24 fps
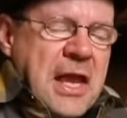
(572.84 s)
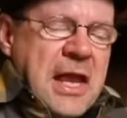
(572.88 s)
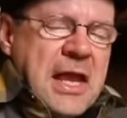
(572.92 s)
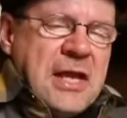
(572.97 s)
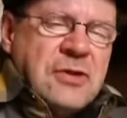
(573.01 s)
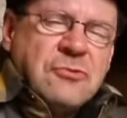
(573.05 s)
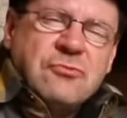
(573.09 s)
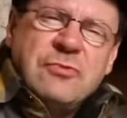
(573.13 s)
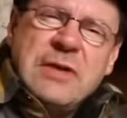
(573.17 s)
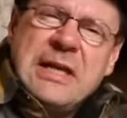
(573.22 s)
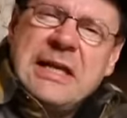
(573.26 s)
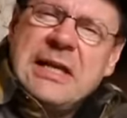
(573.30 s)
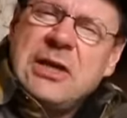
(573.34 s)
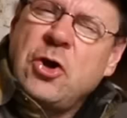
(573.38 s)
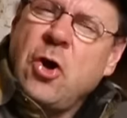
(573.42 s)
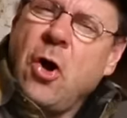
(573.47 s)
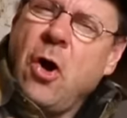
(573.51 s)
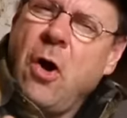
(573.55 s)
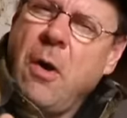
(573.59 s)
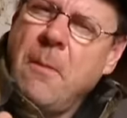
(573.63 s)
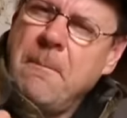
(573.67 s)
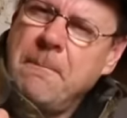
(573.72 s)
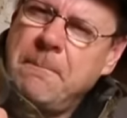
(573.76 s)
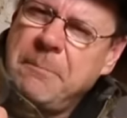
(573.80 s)
it really
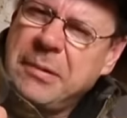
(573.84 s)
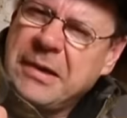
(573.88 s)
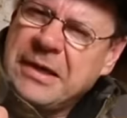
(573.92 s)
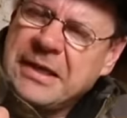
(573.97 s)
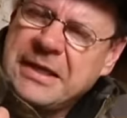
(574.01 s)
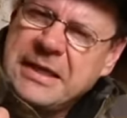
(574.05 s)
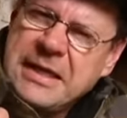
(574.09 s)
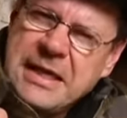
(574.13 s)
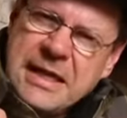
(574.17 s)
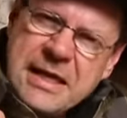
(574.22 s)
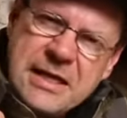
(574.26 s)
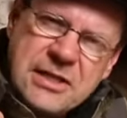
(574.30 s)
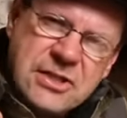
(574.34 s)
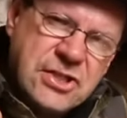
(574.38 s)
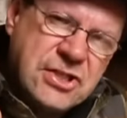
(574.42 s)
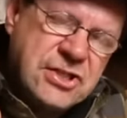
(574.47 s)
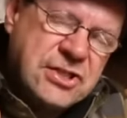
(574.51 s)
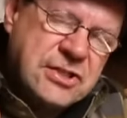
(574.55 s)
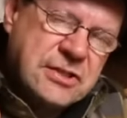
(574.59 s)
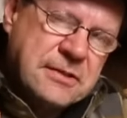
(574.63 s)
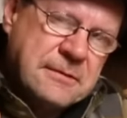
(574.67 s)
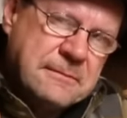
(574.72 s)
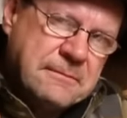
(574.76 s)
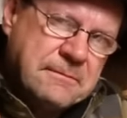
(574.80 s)

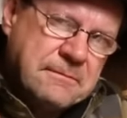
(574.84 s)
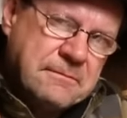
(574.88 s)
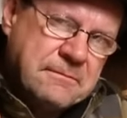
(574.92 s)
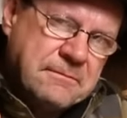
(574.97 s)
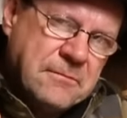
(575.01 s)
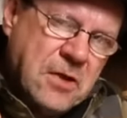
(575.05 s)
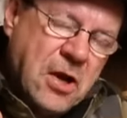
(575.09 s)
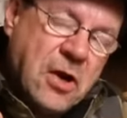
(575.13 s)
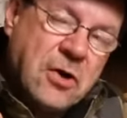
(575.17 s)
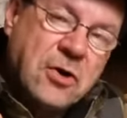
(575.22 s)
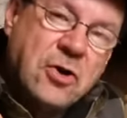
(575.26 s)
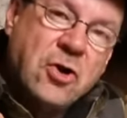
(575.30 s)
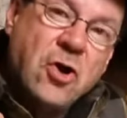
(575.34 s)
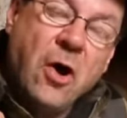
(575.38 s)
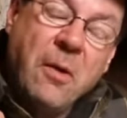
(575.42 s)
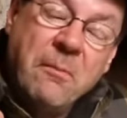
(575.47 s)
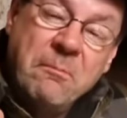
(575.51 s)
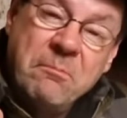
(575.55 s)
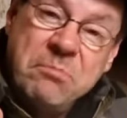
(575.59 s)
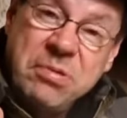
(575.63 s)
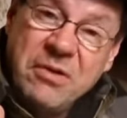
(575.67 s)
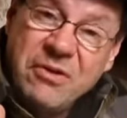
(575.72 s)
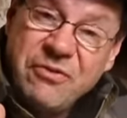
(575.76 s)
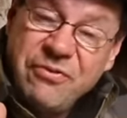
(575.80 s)
complicates or
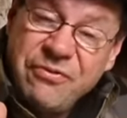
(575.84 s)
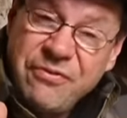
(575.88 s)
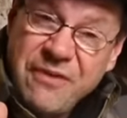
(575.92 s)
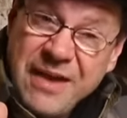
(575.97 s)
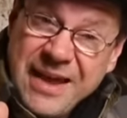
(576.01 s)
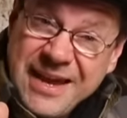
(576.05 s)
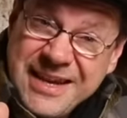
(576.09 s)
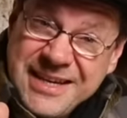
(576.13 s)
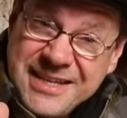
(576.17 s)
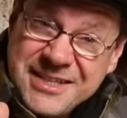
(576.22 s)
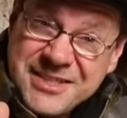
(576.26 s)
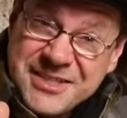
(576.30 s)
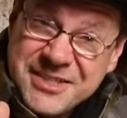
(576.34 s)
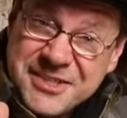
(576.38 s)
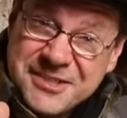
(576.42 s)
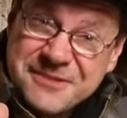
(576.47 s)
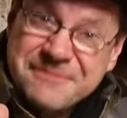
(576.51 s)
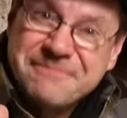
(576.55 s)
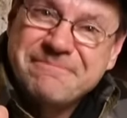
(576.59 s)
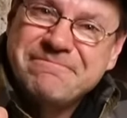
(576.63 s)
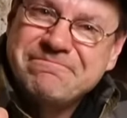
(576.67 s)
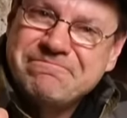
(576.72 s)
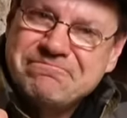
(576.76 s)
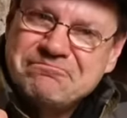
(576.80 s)

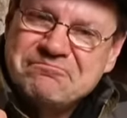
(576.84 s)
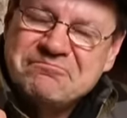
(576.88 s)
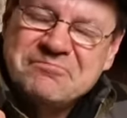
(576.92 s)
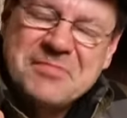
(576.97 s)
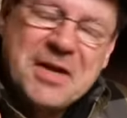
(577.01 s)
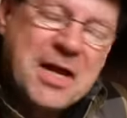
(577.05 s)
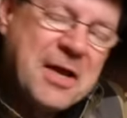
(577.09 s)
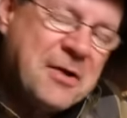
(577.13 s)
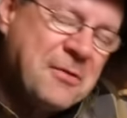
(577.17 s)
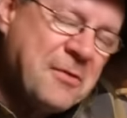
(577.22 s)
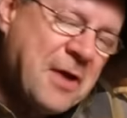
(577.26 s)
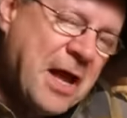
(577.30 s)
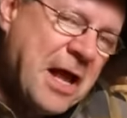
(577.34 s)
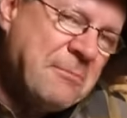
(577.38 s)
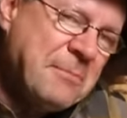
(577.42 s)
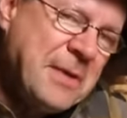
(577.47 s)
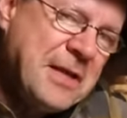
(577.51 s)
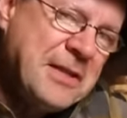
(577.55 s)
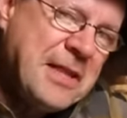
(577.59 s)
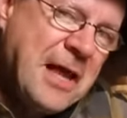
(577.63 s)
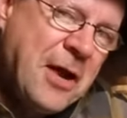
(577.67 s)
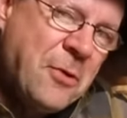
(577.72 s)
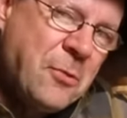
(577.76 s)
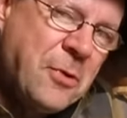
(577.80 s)
complifies, I
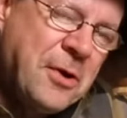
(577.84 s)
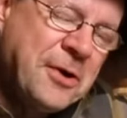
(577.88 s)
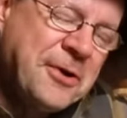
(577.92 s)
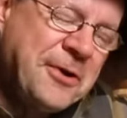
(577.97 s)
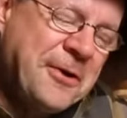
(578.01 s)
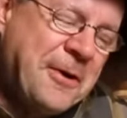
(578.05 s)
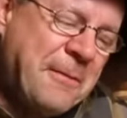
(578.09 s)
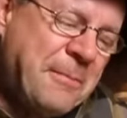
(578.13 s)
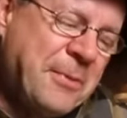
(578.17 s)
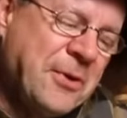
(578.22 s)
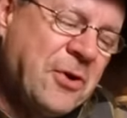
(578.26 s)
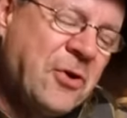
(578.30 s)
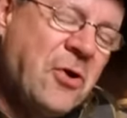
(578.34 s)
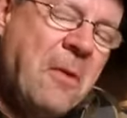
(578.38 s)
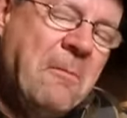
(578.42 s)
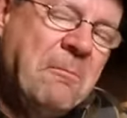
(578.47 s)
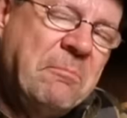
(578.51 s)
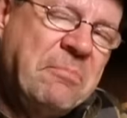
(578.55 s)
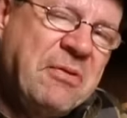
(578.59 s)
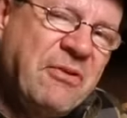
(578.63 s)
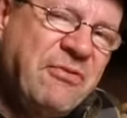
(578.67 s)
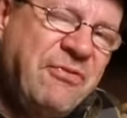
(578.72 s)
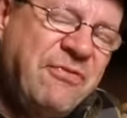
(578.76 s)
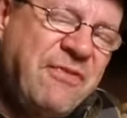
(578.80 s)
made that word up,
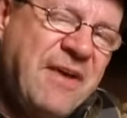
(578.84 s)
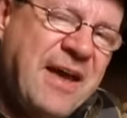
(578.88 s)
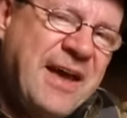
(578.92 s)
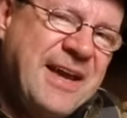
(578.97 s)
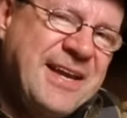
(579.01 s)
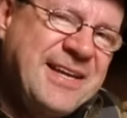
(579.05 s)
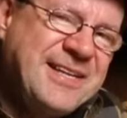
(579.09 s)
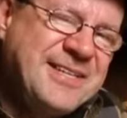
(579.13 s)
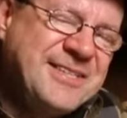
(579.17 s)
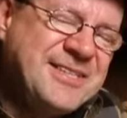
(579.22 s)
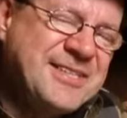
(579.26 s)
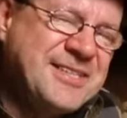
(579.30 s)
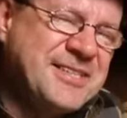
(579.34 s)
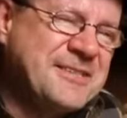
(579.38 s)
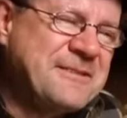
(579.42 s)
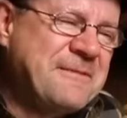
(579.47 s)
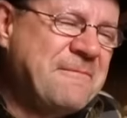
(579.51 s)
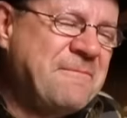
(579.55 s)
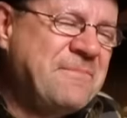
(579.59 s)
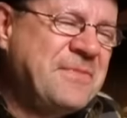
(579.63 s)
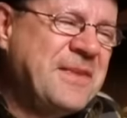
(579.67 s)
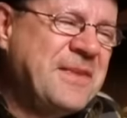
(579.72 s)
complifies